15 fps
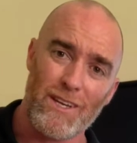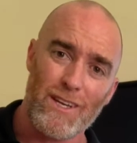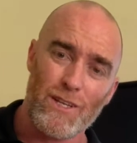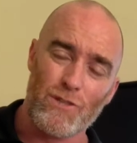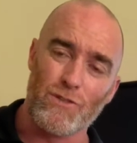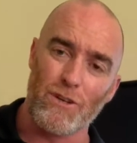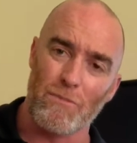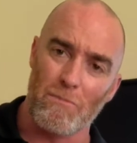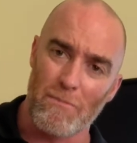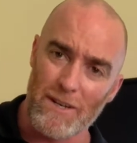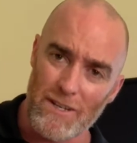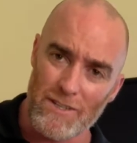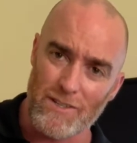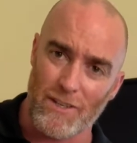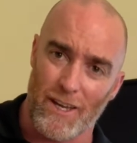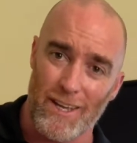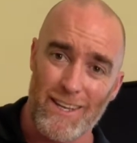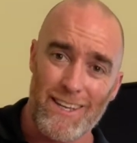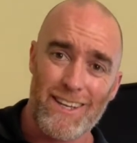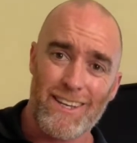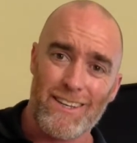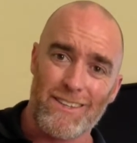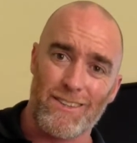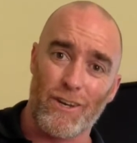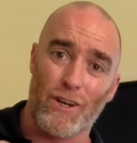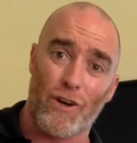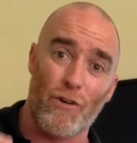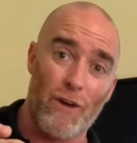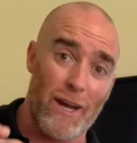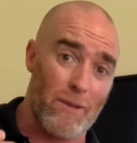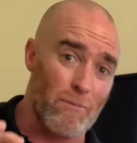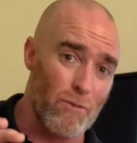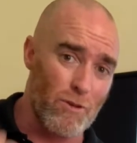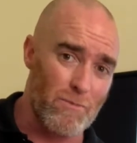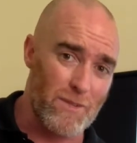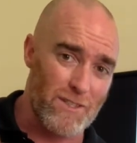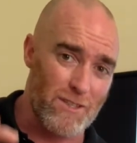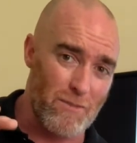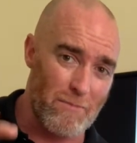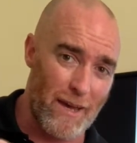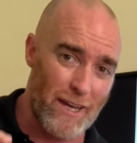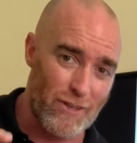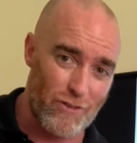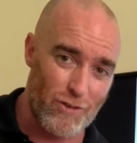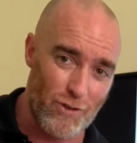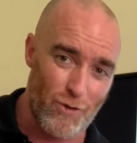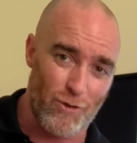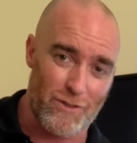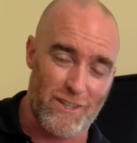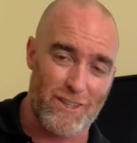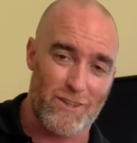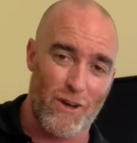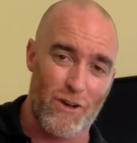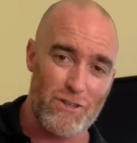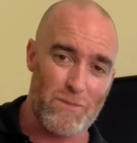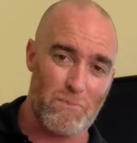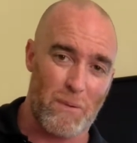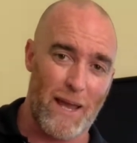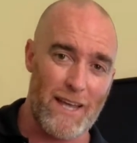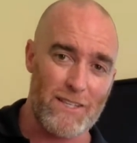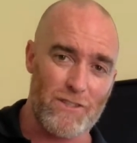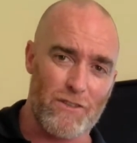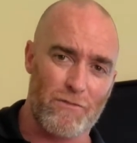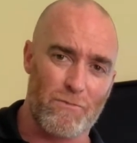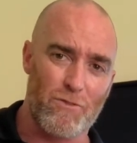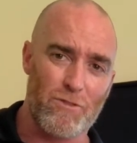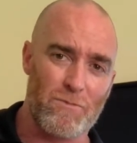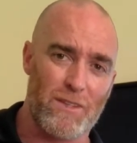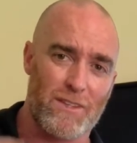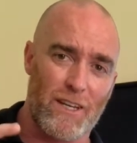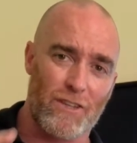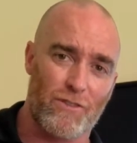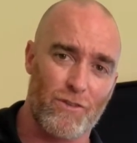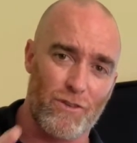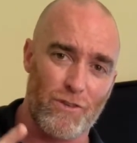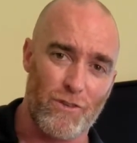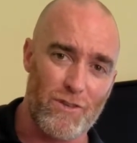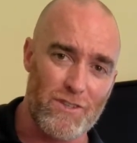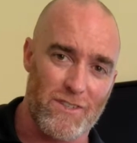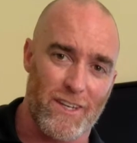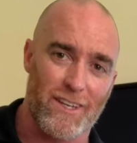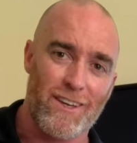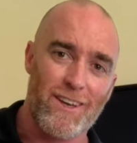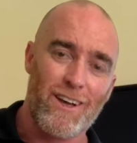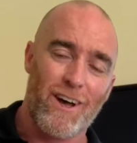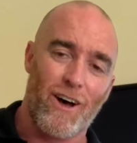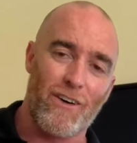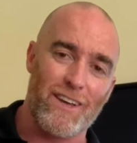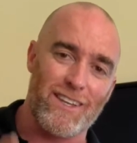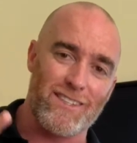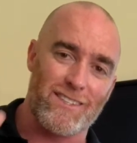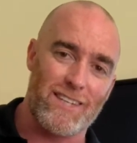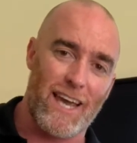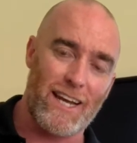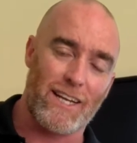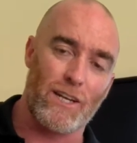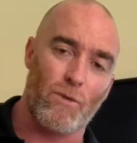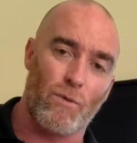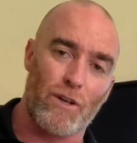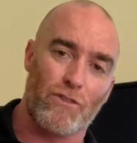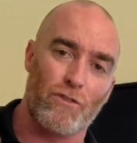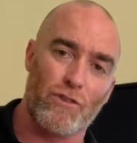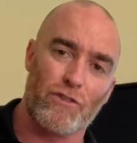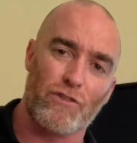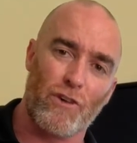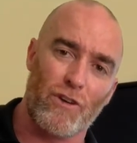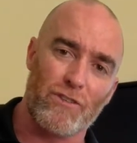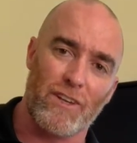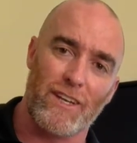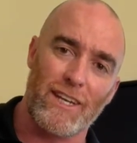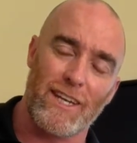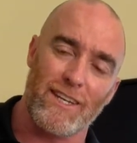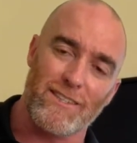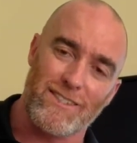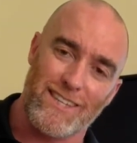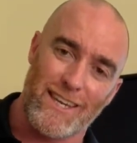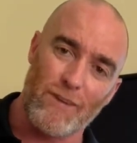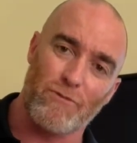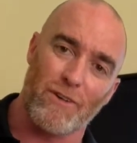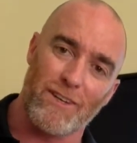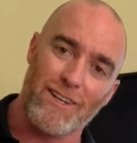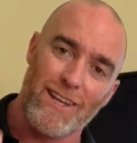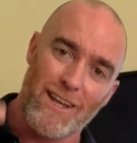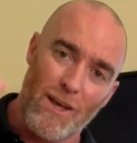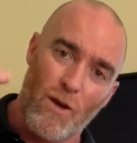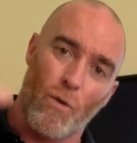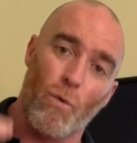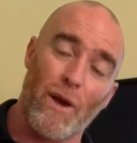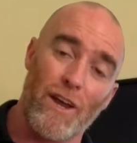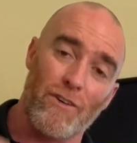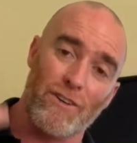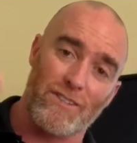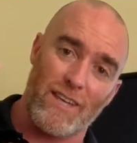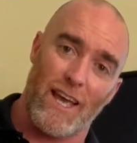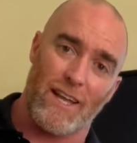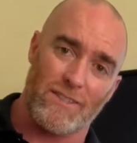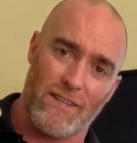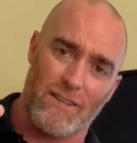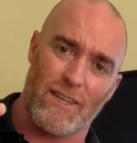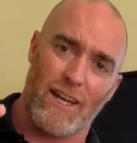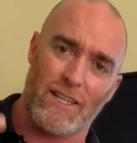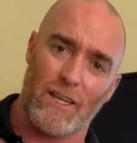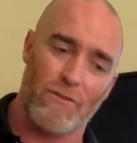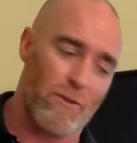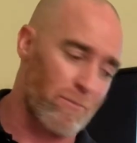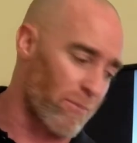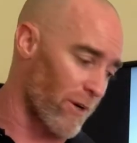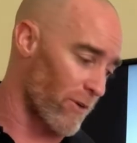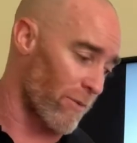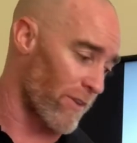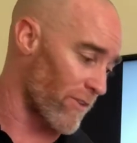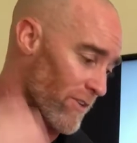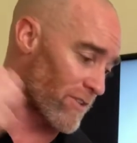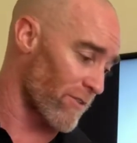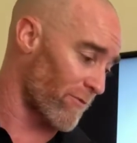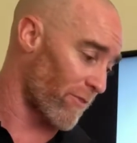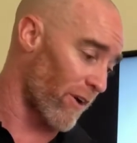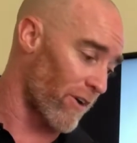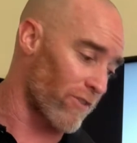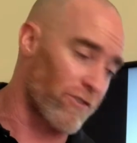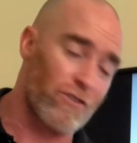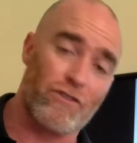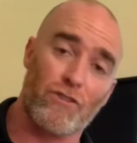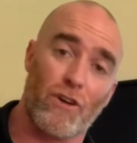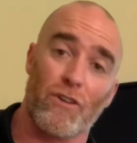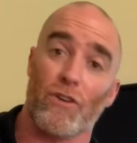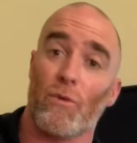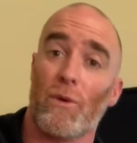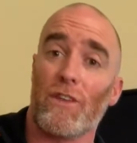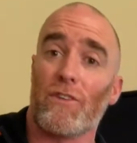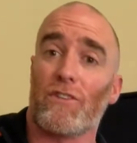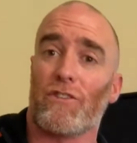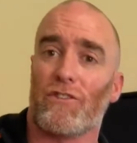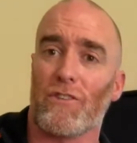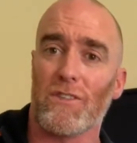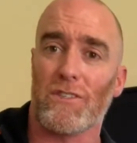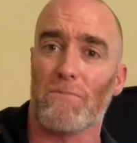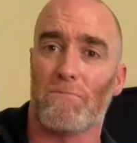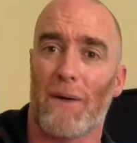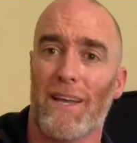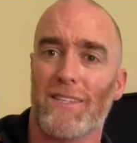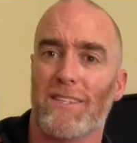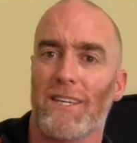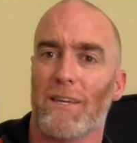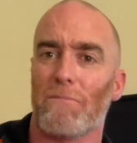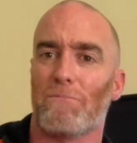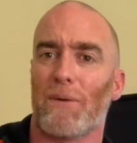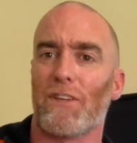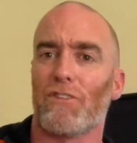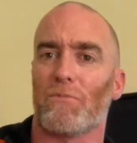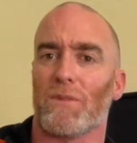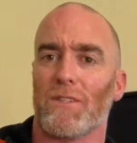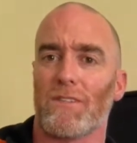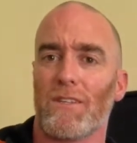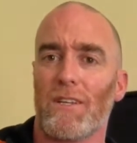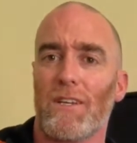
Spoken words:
to administer the correct movement to make sure that those planes of movement that you're using are exactly what your shoulder needs given where it's at that given point, whether it's a frozen shoulder, whether it's just basic impingement.